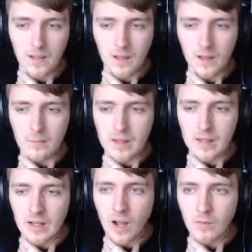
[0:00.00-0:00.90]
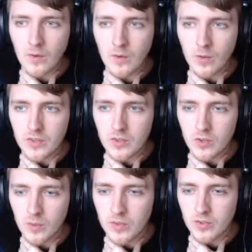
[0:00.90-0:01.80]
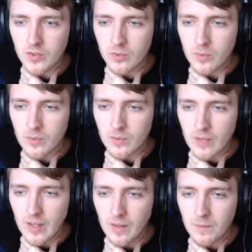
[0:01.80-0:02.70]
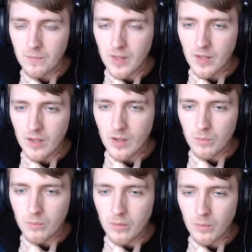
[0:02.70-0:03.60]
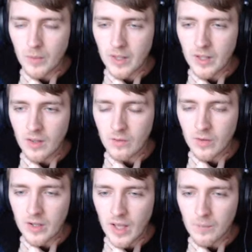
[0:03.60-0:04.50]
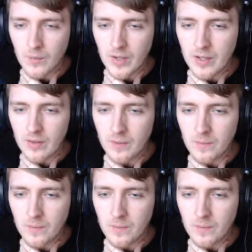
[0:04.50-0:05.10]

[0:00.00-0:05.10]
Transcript: I mean, I'm not quite sure what to remove here. Probably another Red Cat Raider.